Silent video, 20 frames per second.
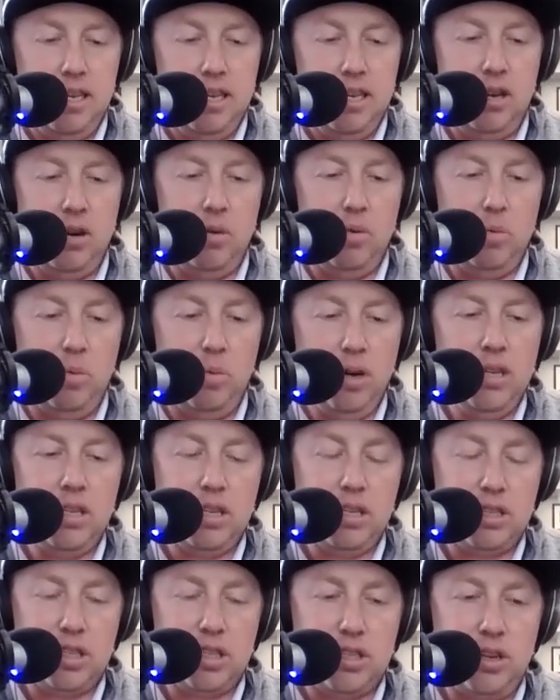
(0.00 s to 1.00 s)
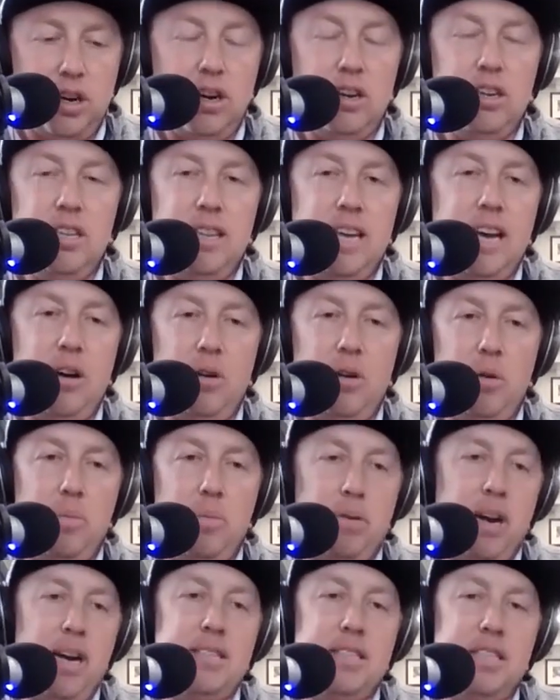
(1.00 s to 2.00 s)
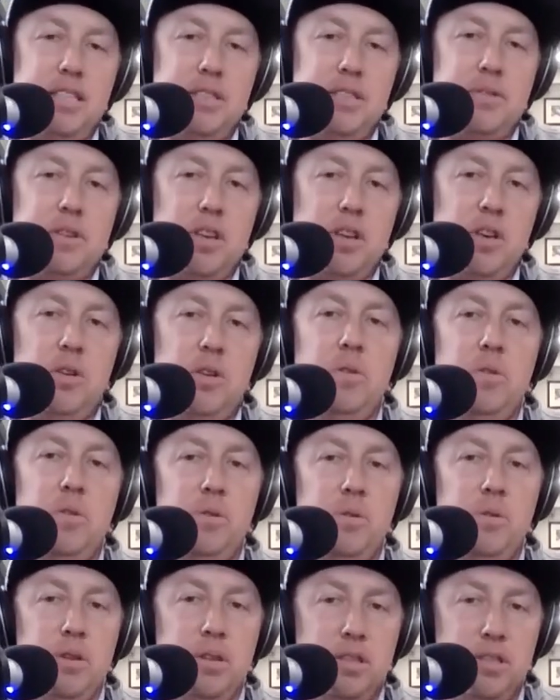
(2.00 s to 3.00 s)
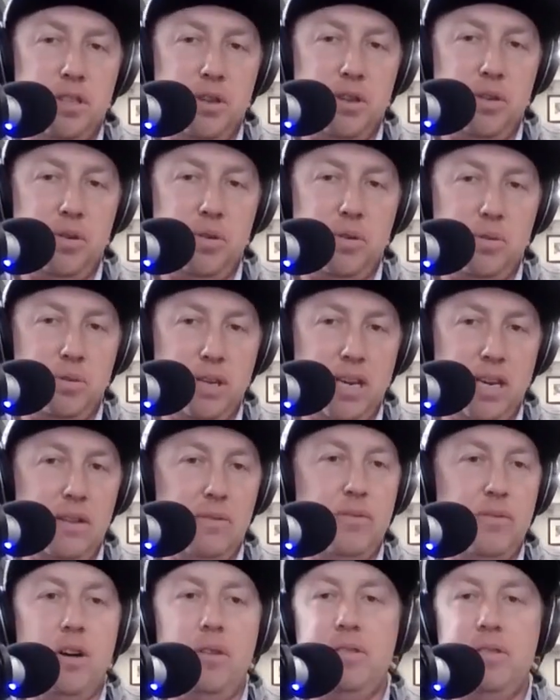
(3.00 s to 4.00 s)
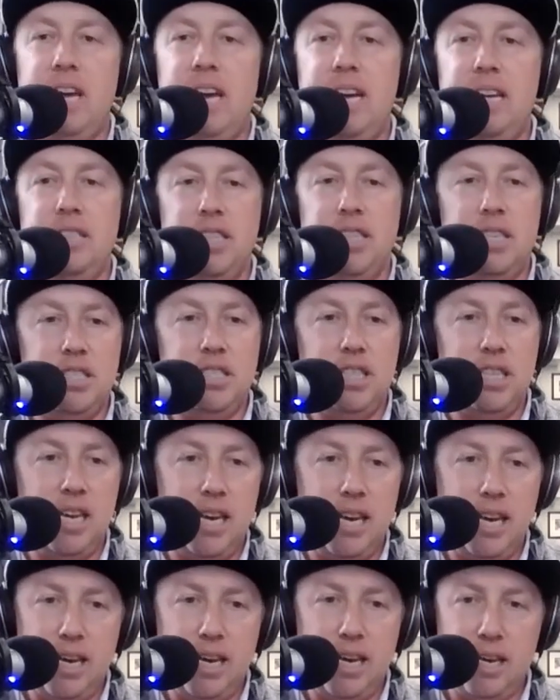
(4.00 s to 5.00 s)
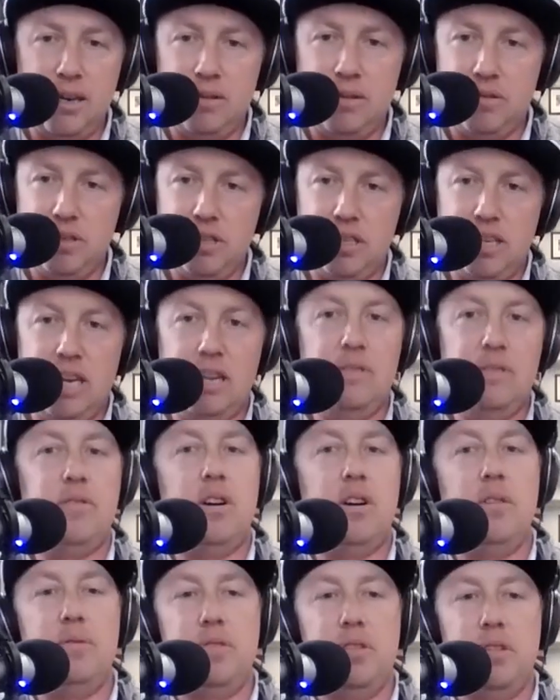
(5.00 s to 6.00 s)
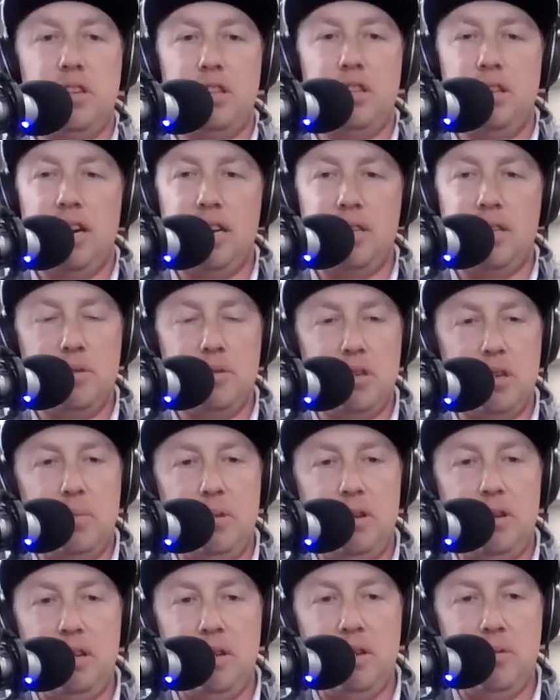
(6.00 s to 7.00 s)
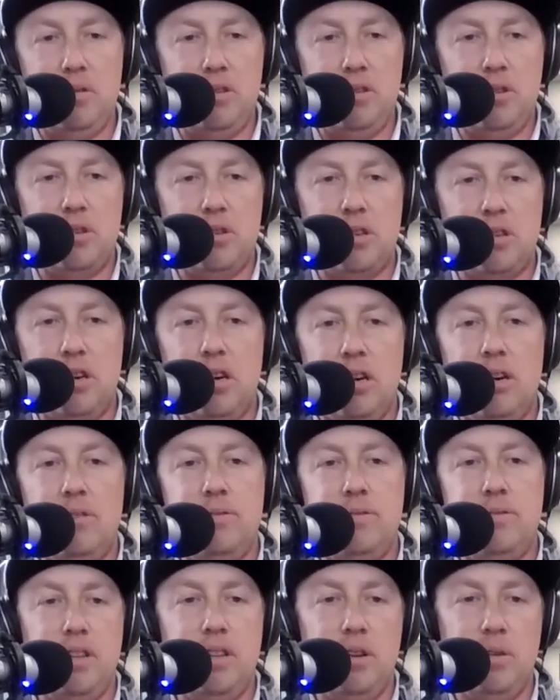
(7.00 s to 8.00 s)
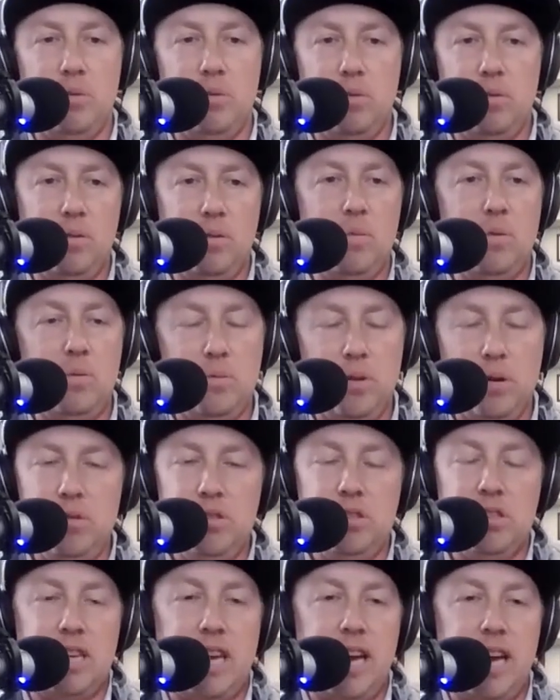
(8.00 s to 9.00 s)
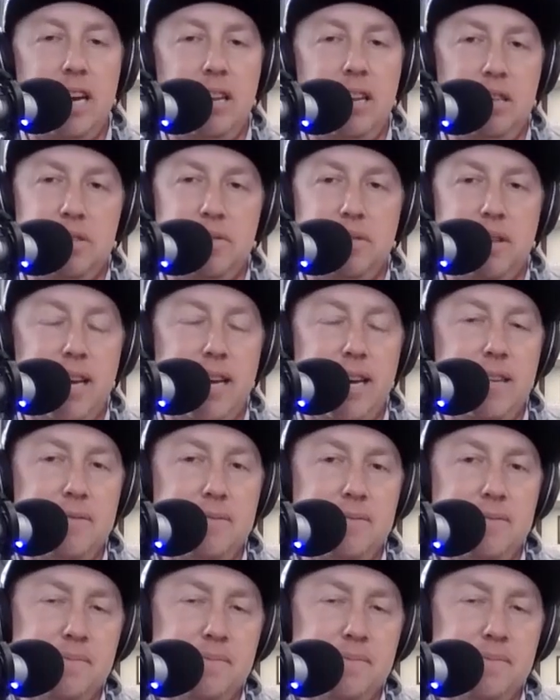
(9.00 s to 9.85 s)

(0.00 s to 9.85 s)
You know, what started that whole process for you to get involved with the AJGA, get involved with the Knoxville community with junior golf? You know, what was your catalyst for that?